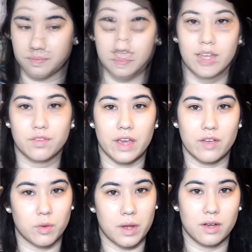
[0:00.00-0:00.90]
And for
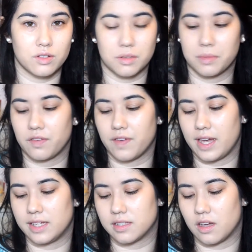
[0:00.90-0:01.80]
everywhere else on my
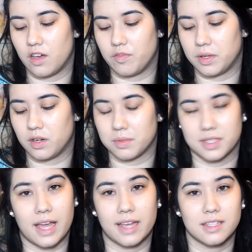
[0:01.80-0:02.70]
face, I've been
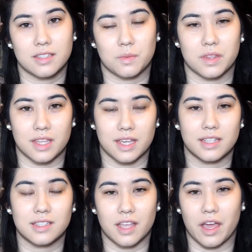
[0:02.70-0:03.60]
obsessed with this.
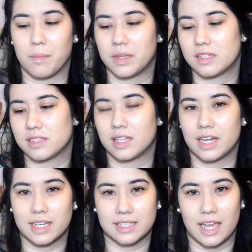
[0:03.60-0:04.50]
This is the
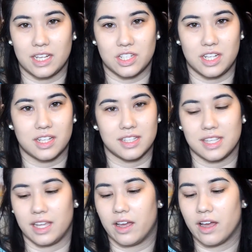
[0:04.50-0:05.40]
NYX HD
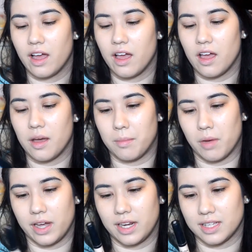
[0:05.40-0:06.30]
Concealer.
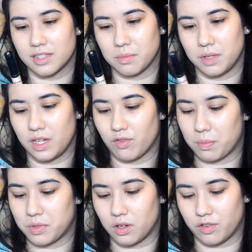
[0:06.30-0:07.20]
Mine has completely rubbed
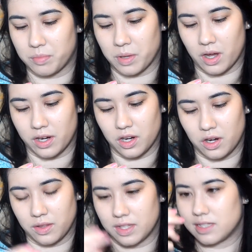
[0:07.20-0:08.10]
off, but I know
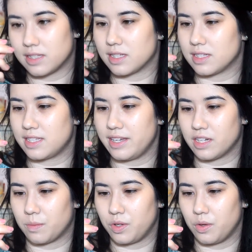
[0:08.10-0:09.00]
this is
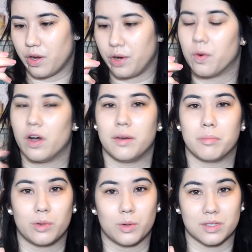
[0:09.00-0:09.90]
CW01
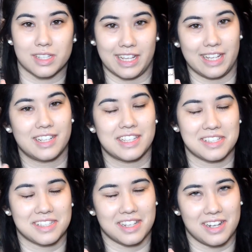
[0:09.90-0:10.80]
Porcelain. This is
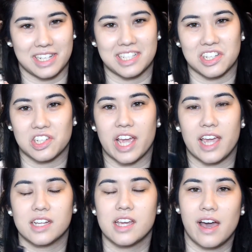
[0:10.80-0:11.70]
the lighter shade,
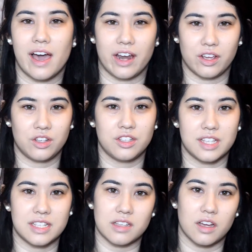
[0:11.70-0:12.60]
and I use
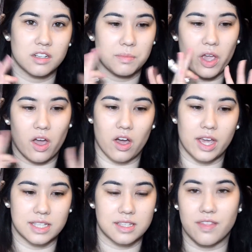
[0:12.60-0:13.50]
this under my
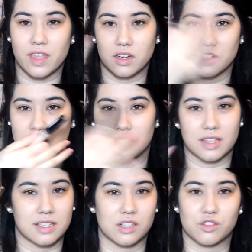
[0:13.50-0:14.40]
eyes and then just in the
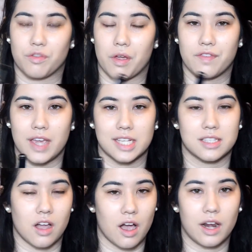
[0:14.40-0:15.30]
centre of my face to
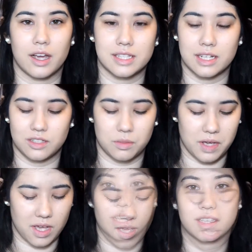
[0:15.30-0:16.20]
highlight a little
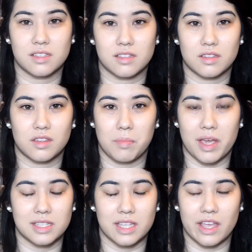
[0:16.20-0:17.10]
bit. It's the
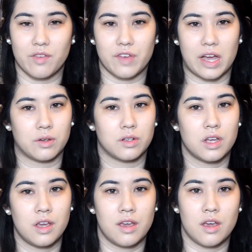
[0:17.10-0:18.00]
best thing found
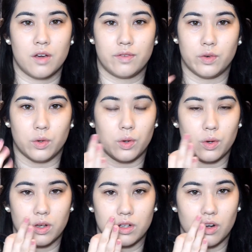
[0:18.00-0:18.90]
for
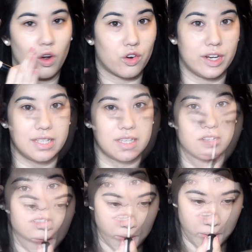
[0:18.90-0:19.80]
not creasing
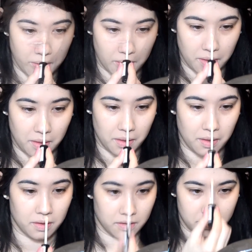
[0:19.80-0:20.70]
under the eyes. I do
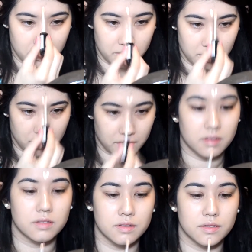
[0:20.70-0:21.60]
have a few
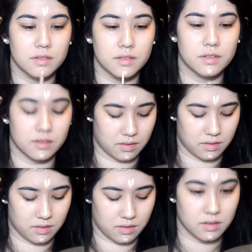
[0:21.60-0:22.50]
fine lines under
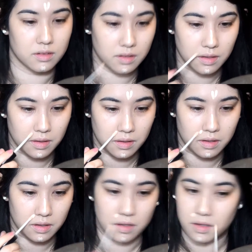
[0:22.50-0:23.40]
there, and this just
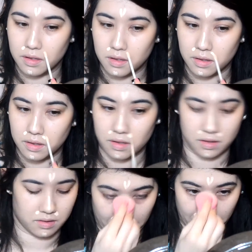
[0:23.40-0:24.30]
doesn't
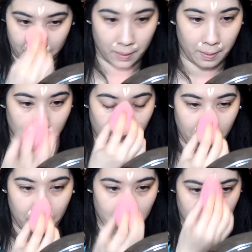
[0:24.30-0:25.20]
crease.
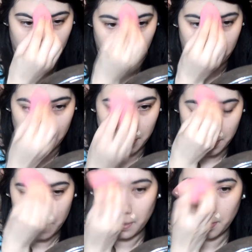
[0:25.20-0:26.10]
Well, it's definitely the best thing
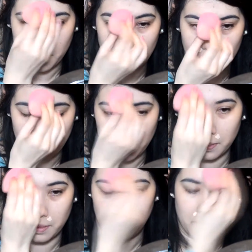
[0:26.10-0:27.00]
I've used. And then I've
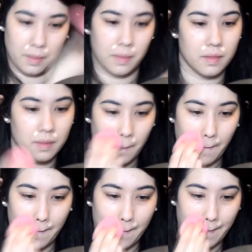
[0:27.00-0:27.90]
been setting it with
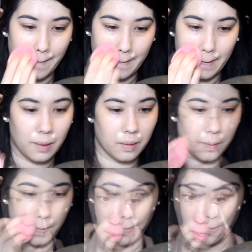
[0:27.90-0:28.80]
my Laura
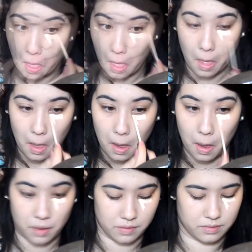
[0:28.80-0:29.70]
Mercier
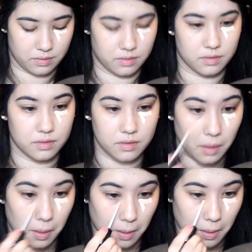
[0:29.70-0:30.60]
Loose Translucent
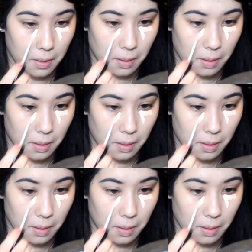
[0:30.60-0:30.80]
Powder.